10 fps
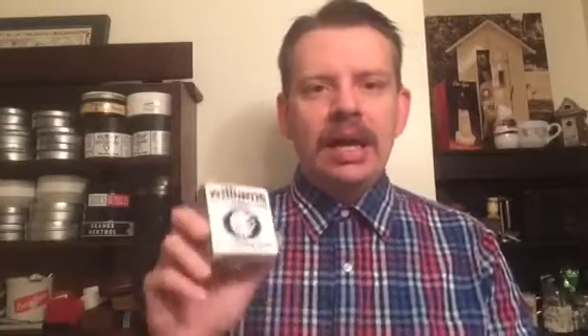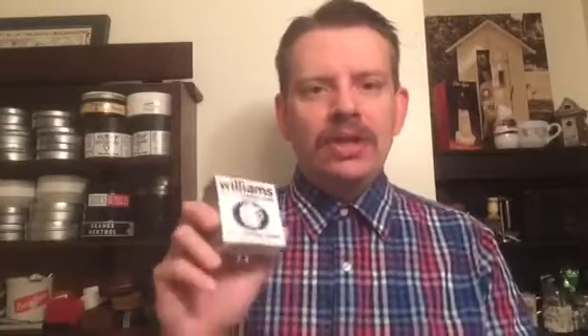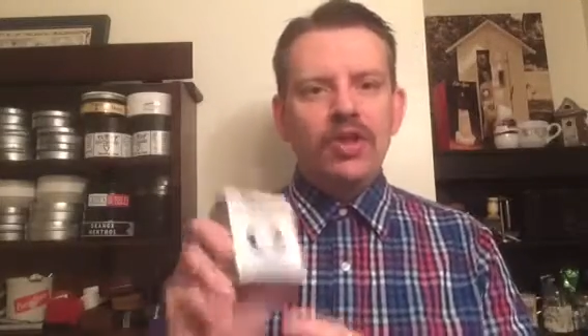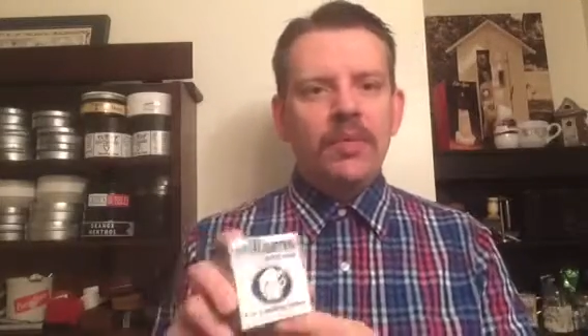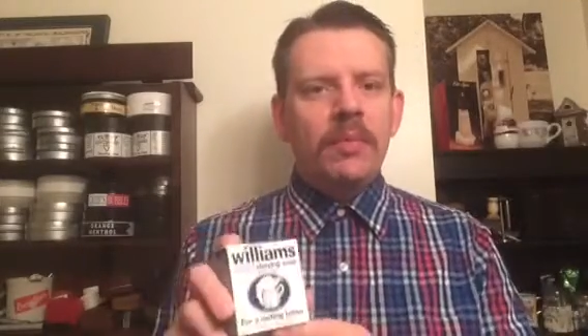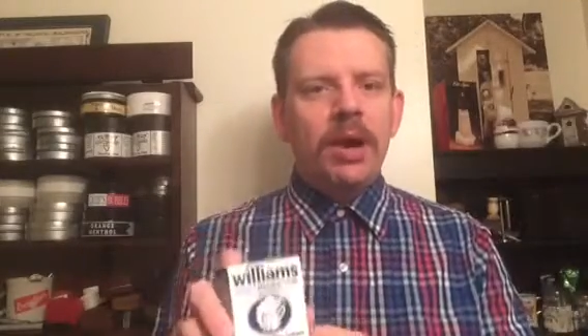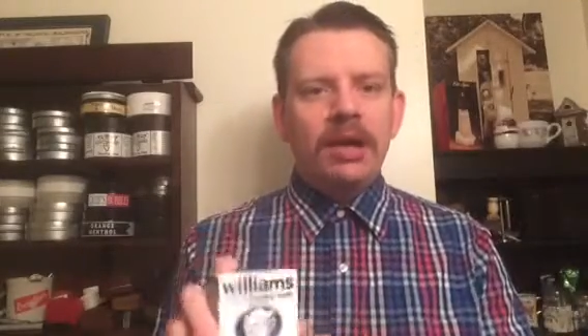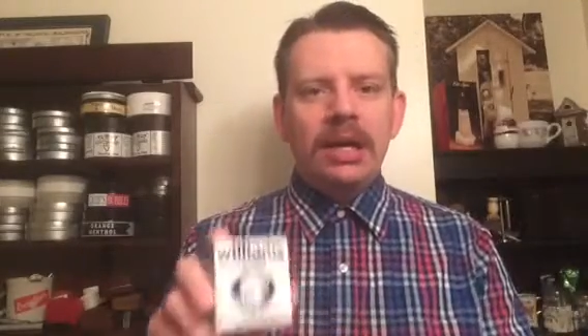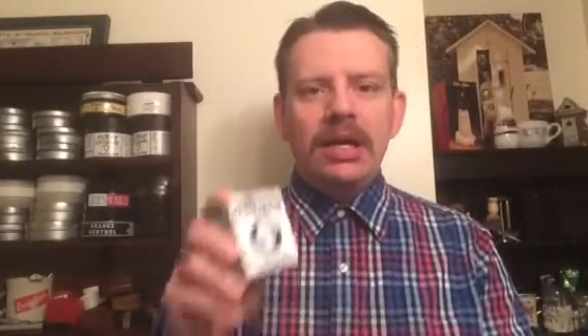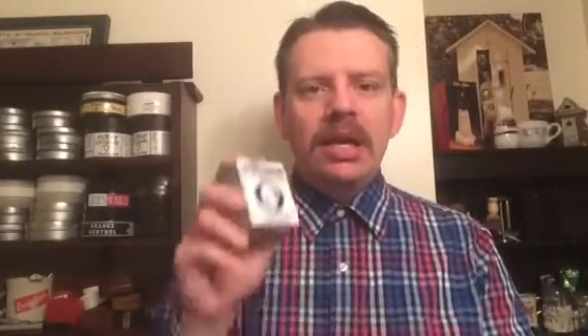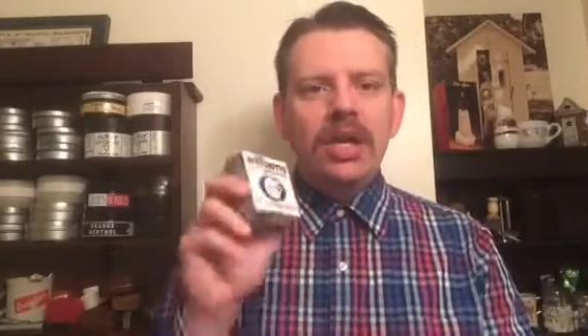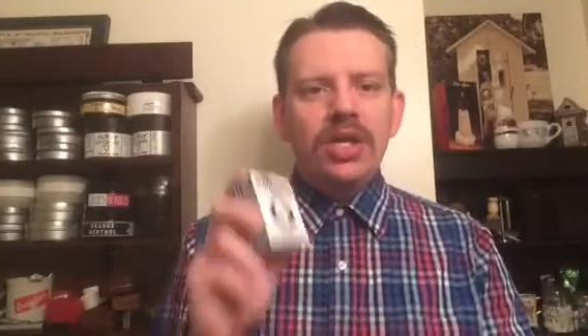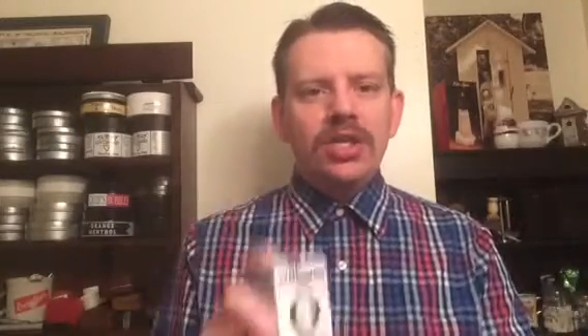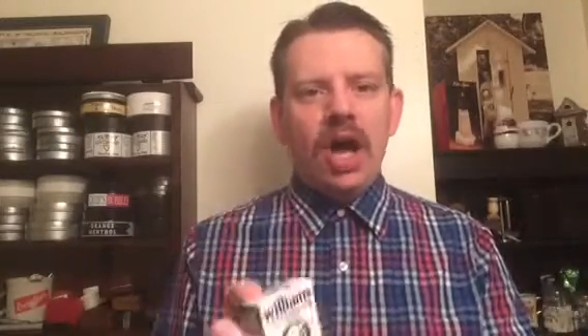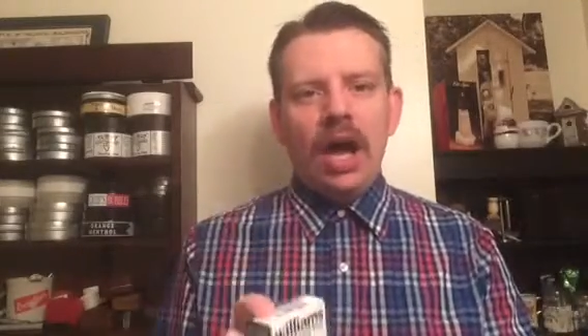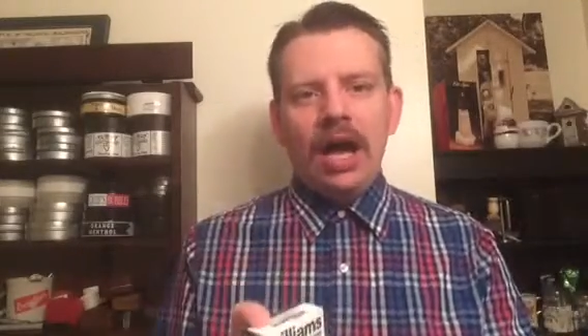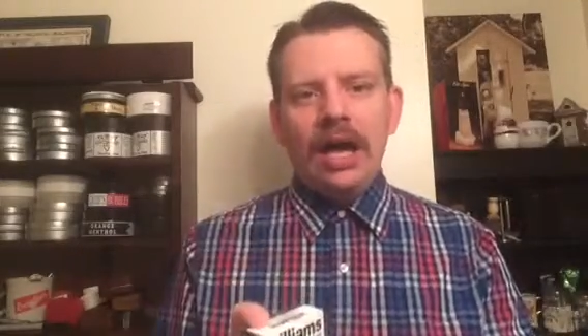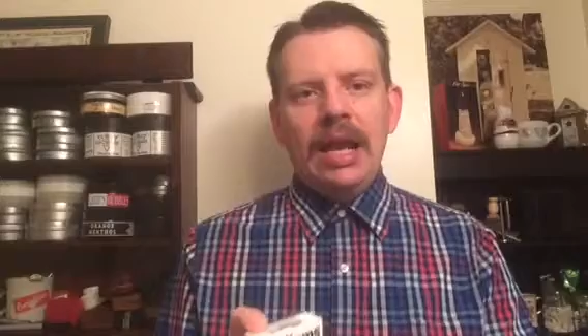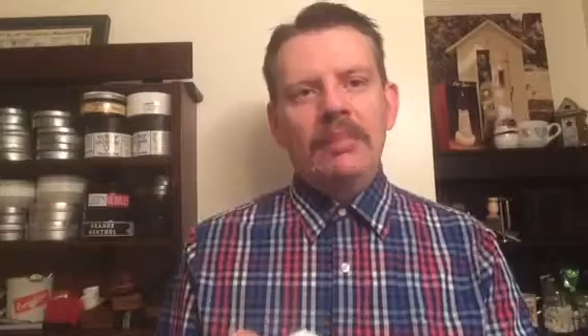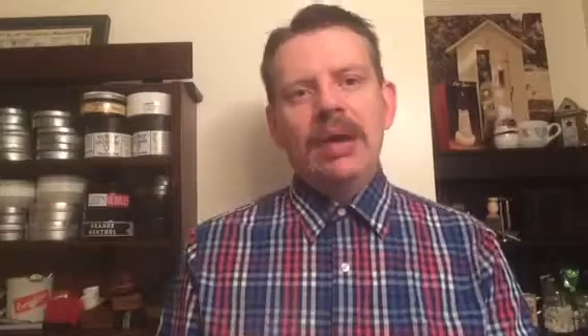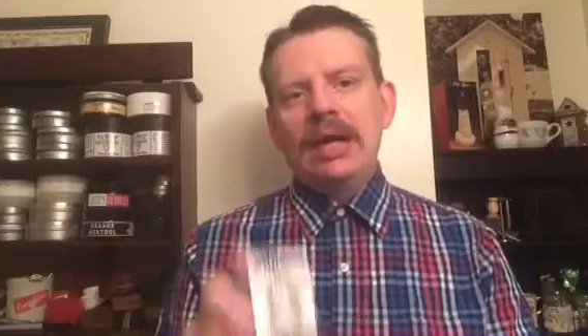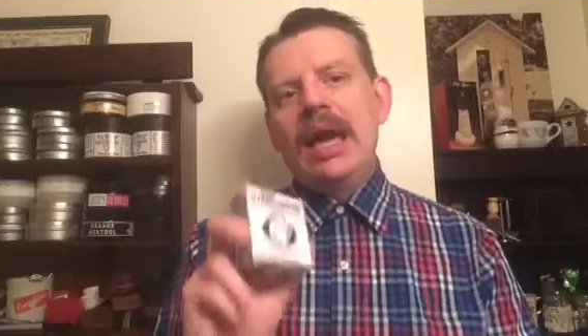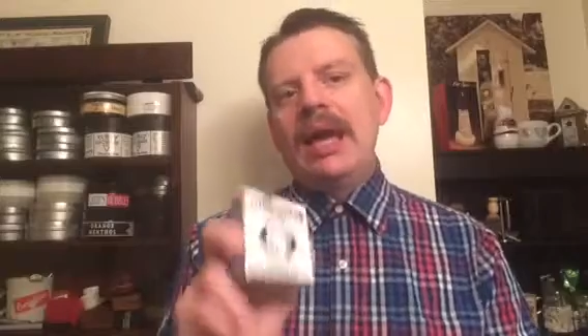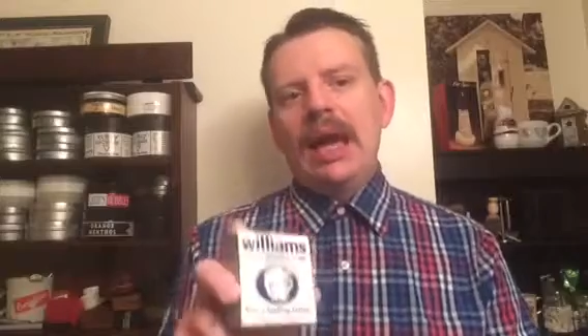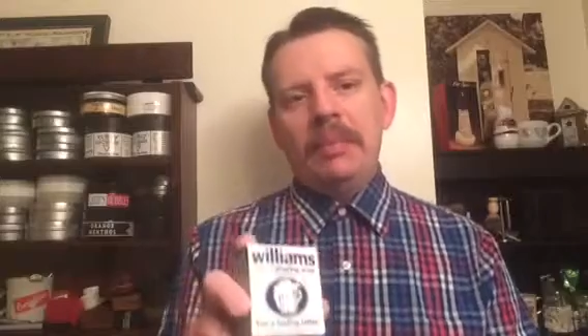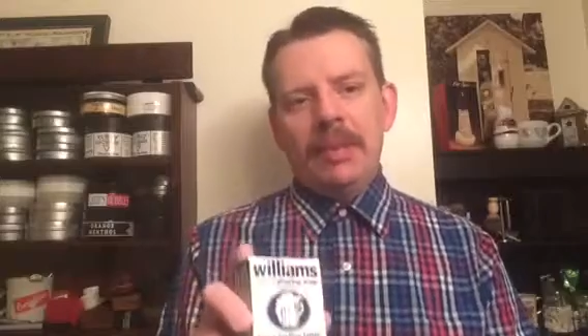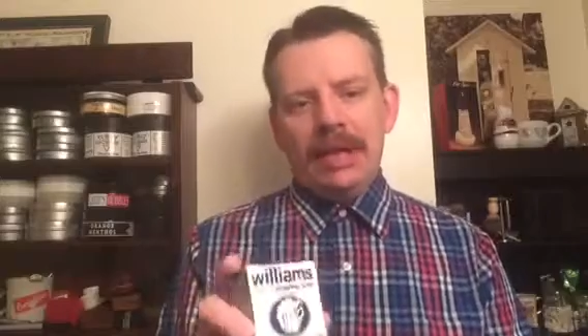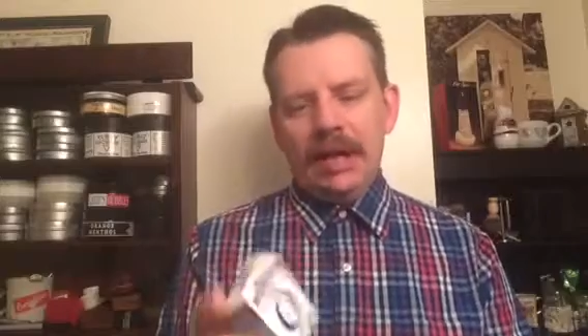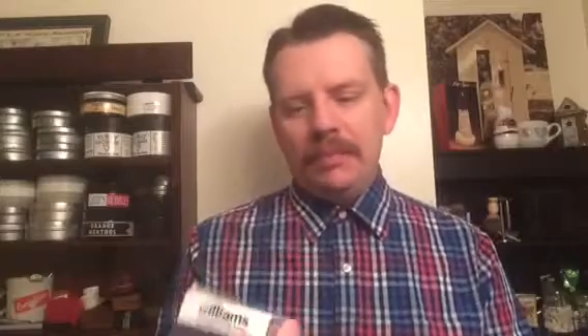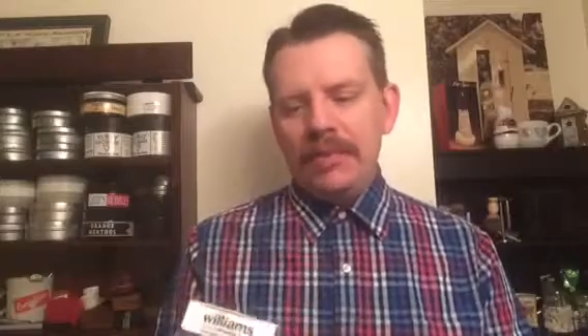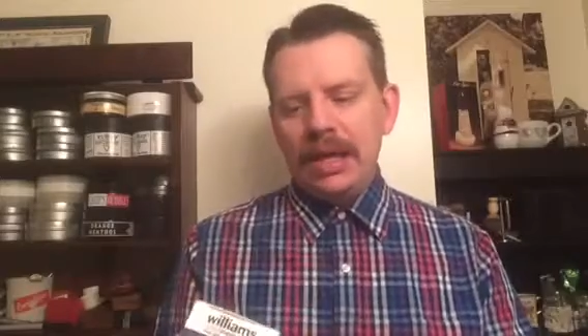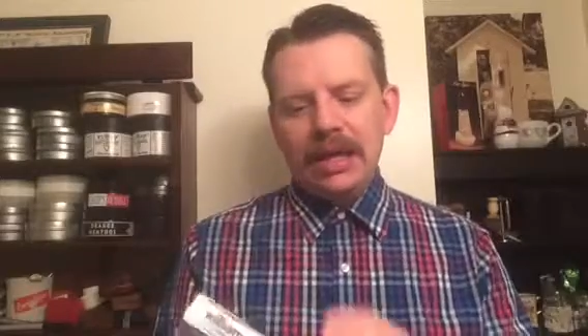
a supermarket, saw it, and I'm like, yeah, I got to pick it up.